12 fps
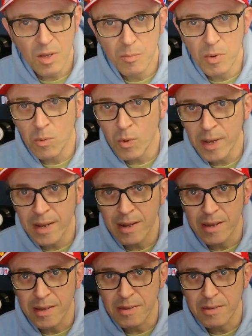But
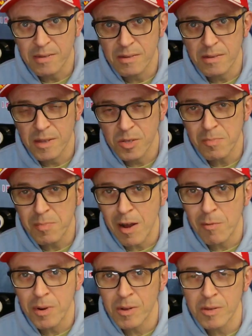weirdly, there's a
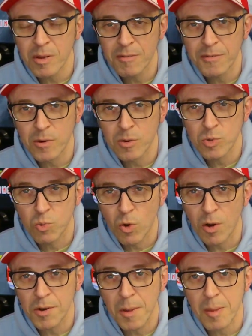Mobile Light Force
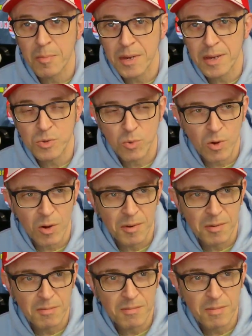1 on the PS1,
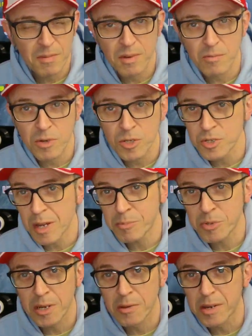which is
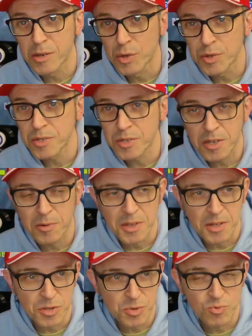absolutely nothing to do with
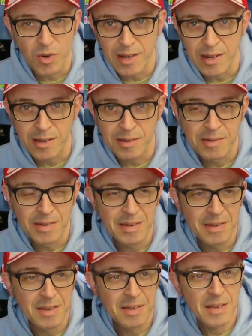this, really,
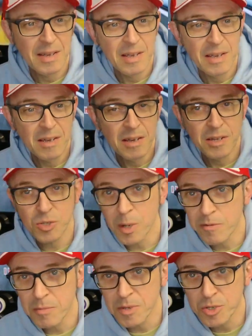
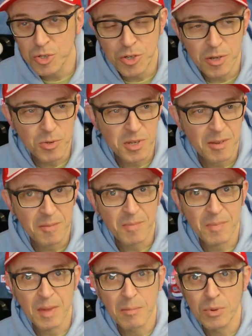aside from it's a shooter.
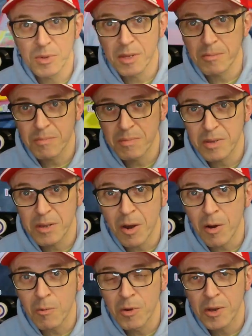But the
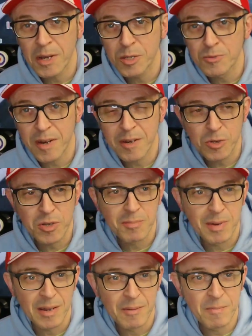artwork is very
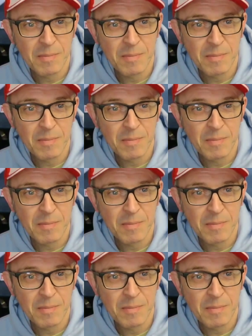similar.